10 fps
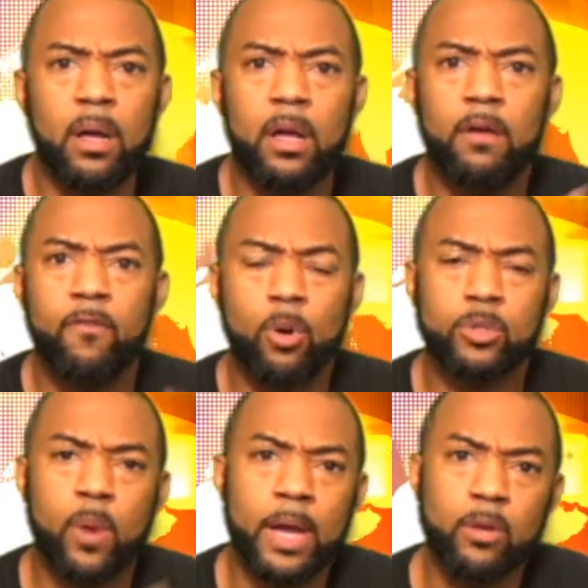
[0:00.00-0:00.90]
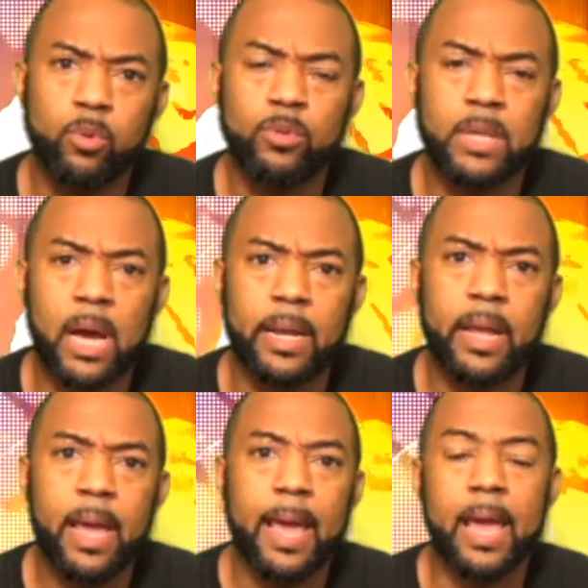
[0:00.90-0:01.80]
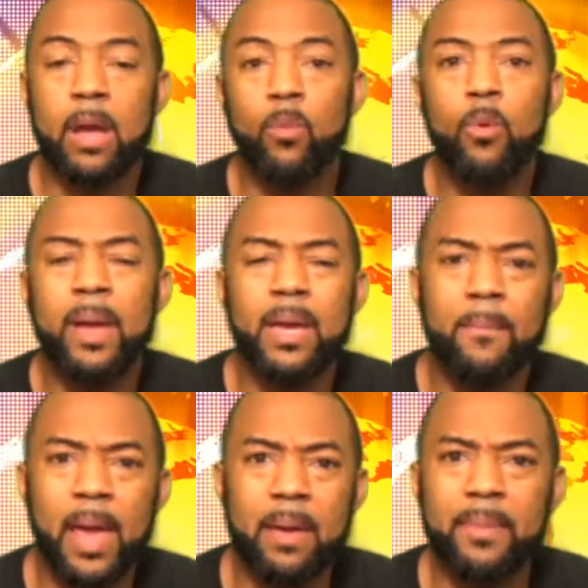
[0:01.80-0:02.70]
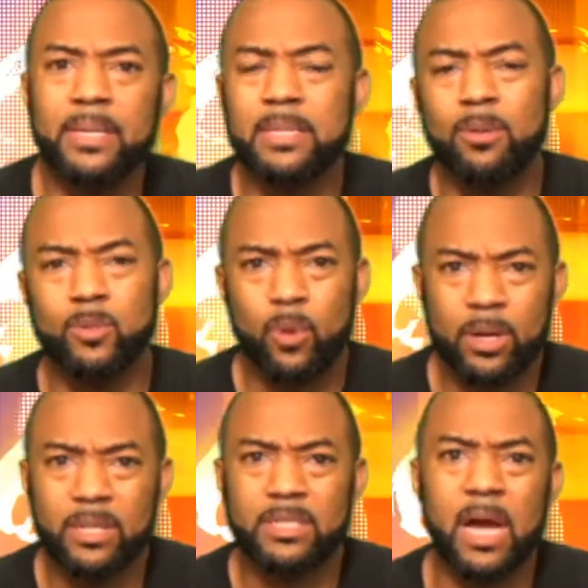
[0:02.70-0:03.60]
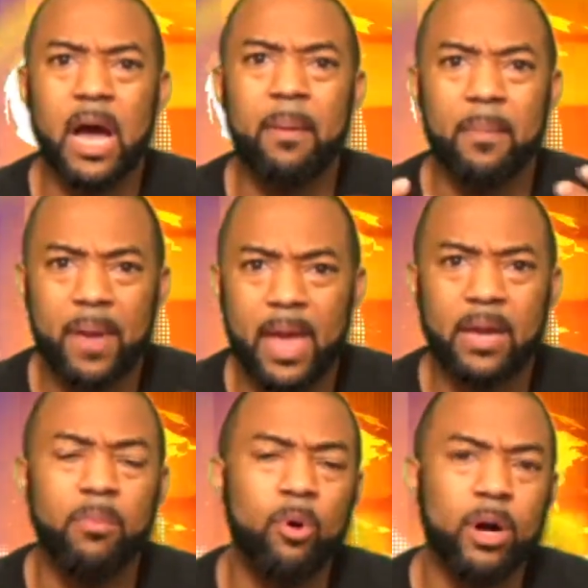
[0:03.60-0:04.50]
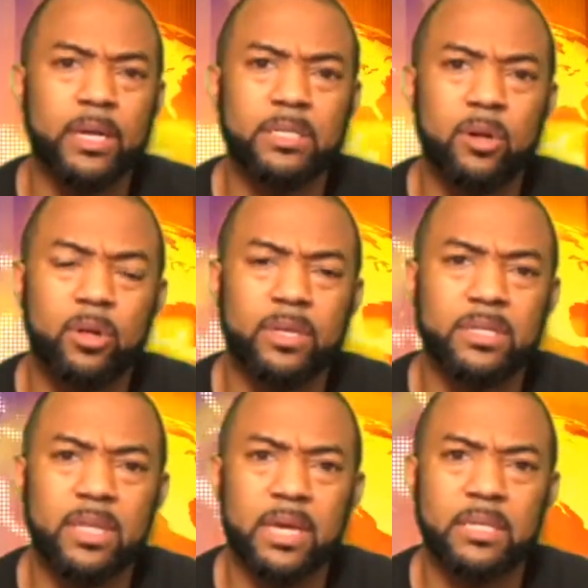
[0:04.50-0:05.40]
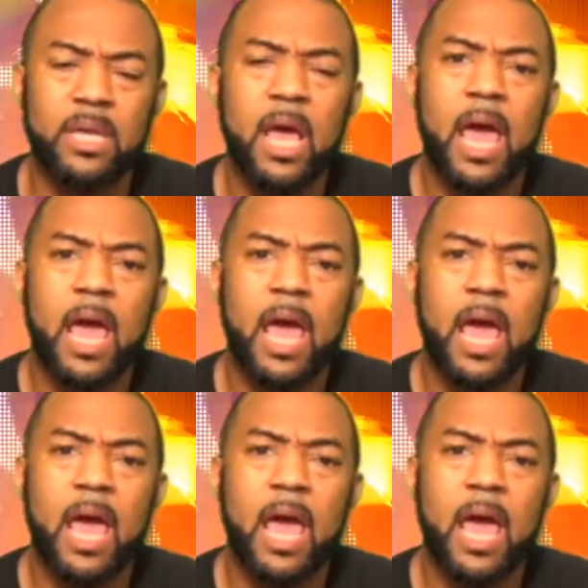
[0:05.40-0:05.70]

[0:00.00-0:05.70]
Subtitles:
Volkswagen Routan, and we were making payments. I was working a job and paying a mortgage and all these things.